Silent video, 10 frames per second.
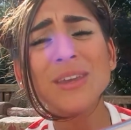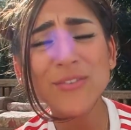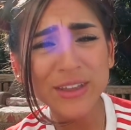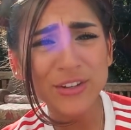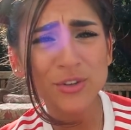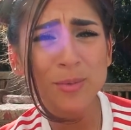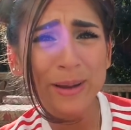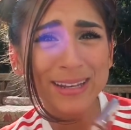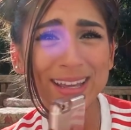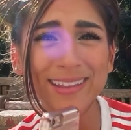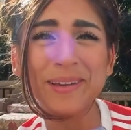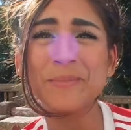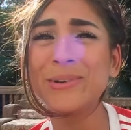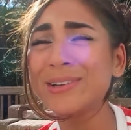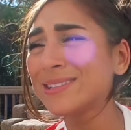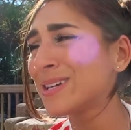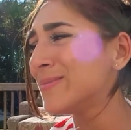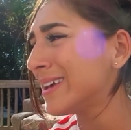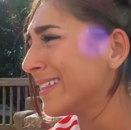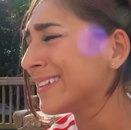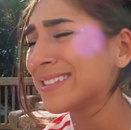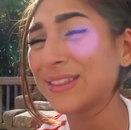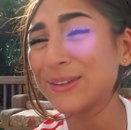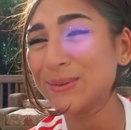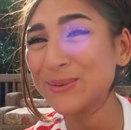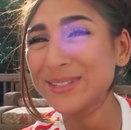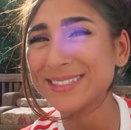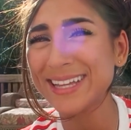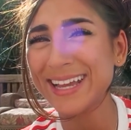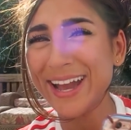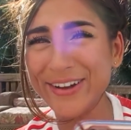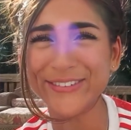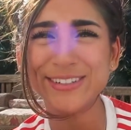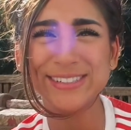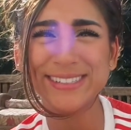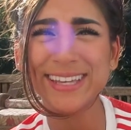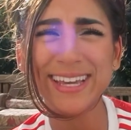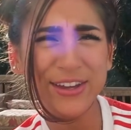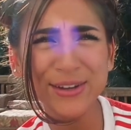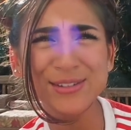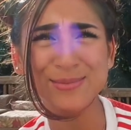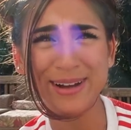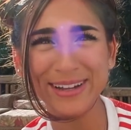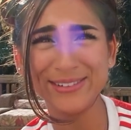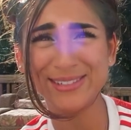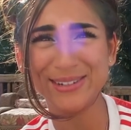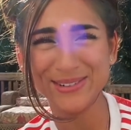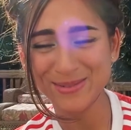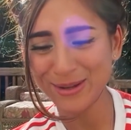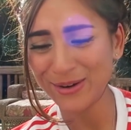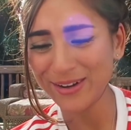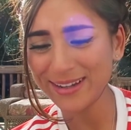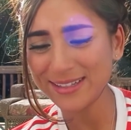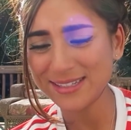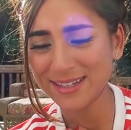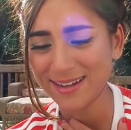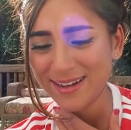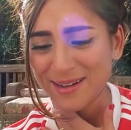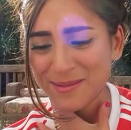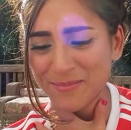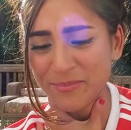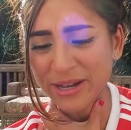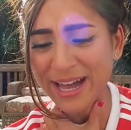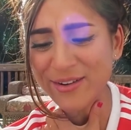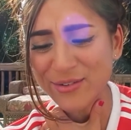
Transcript: Definitely a dream of mine to hit like a million subs. I think it's like the coolest thing ever. Just like a huge milestone to be honest. Um, but I